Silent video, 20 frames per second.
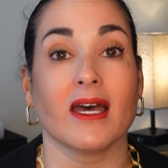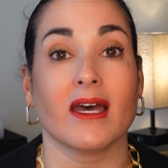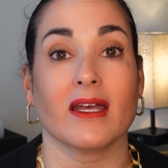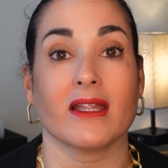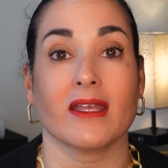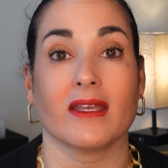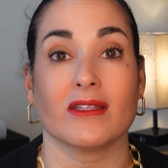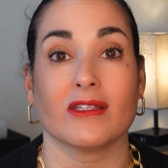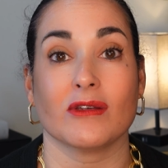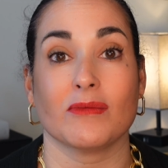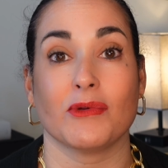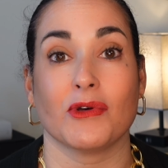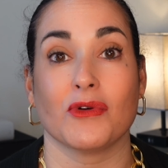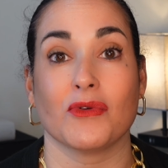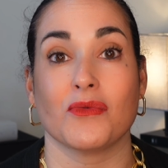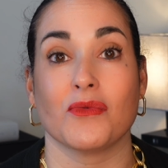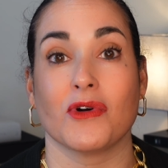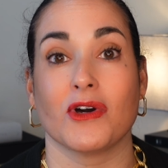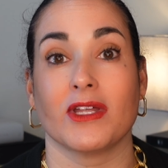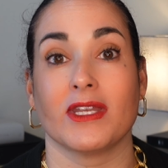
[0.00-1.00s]
I like to
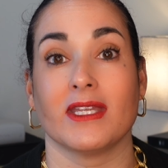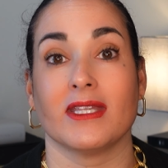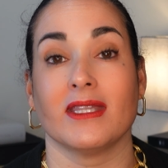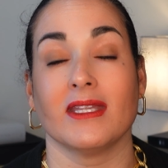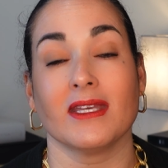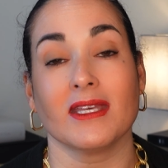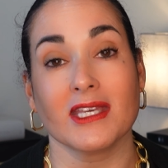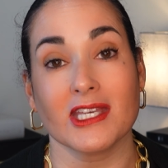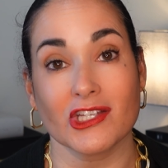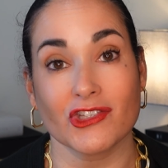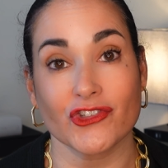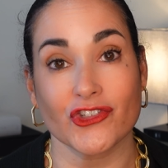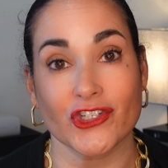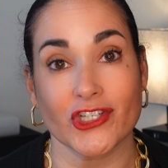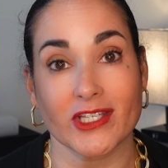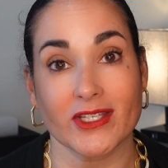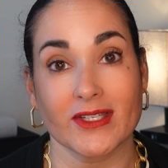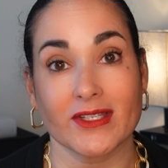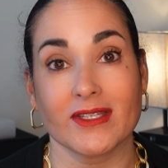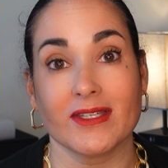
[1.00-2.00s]
put one in the
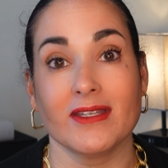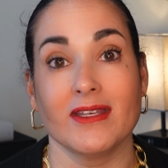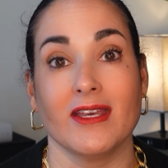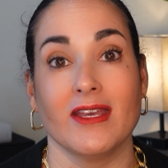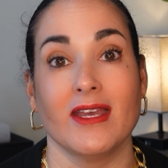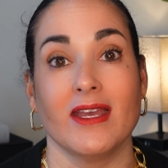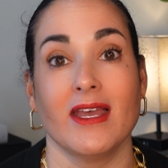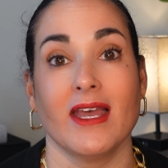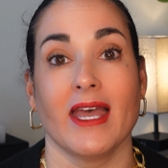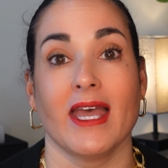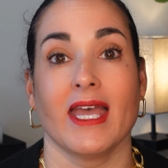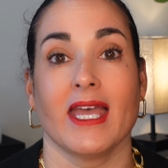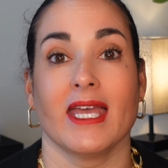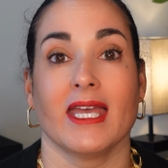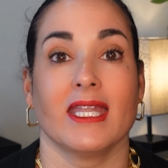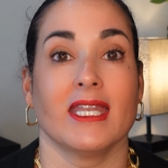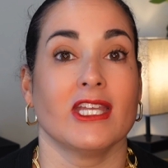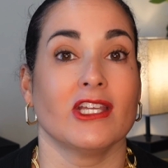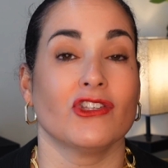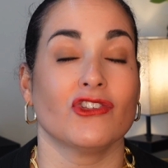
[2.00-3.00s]
kitchen,
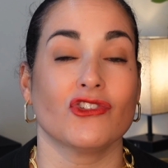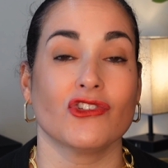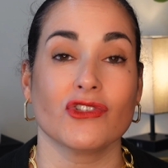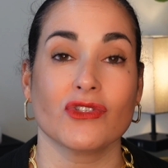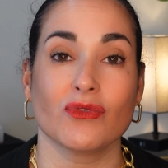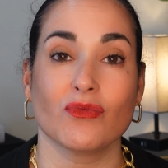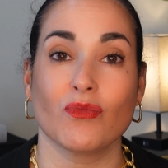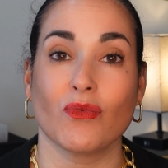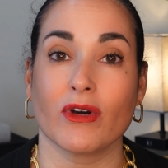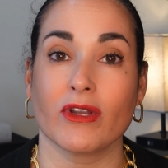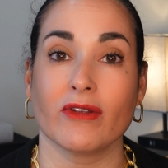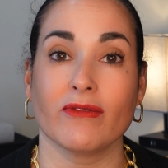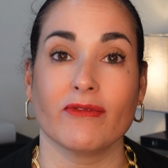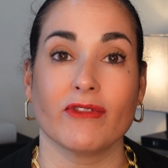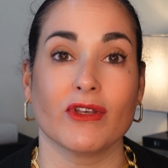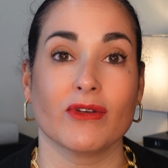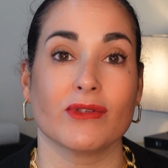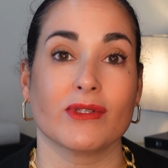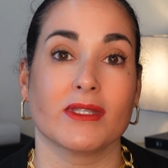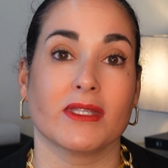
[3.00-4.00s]
and it's just one of
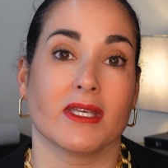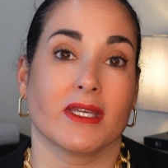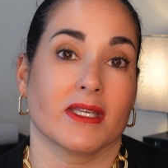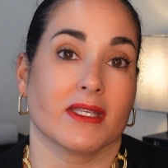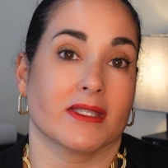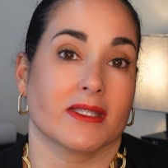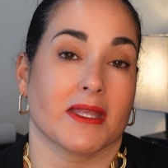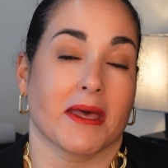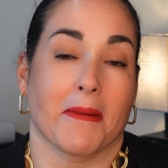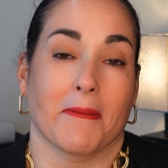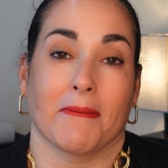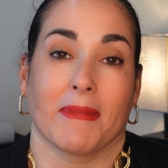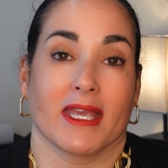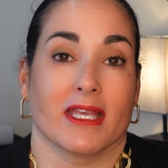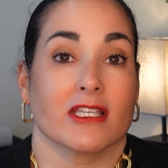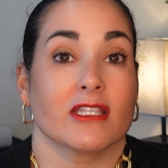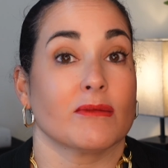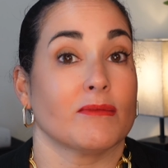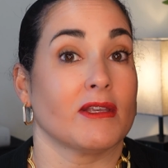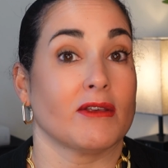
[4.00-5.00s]
those things that
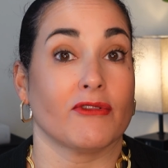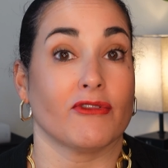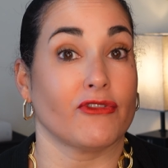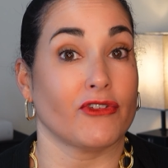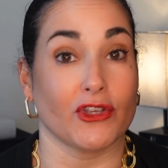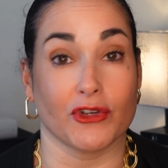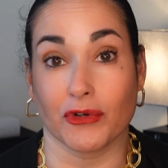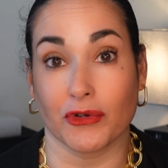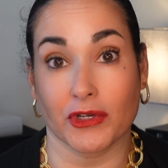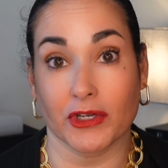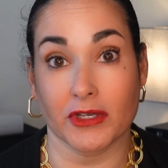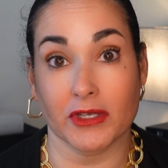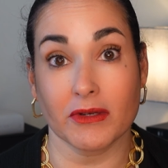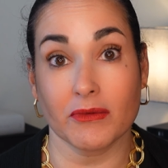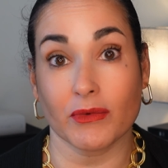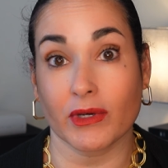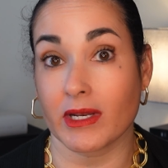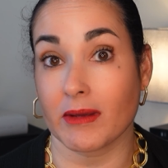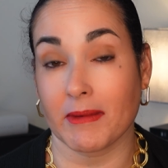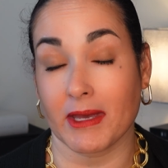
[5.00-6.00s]
makes me feel
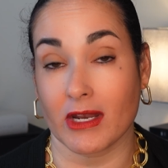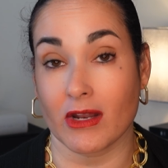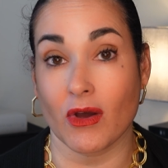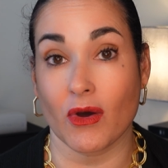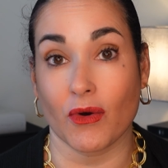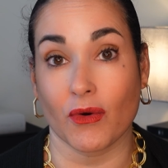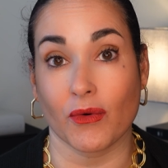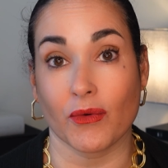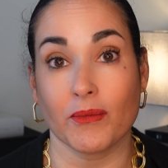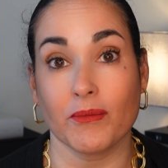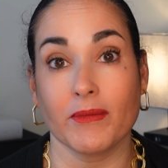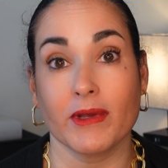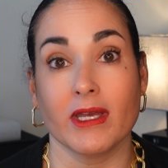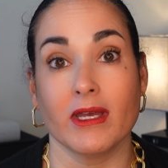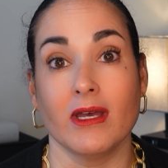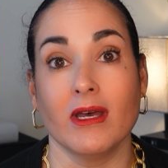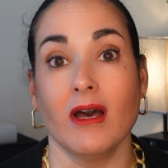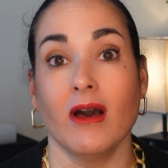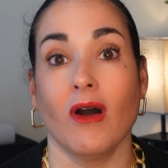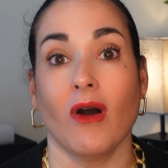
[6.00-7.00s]
good when I'm at home.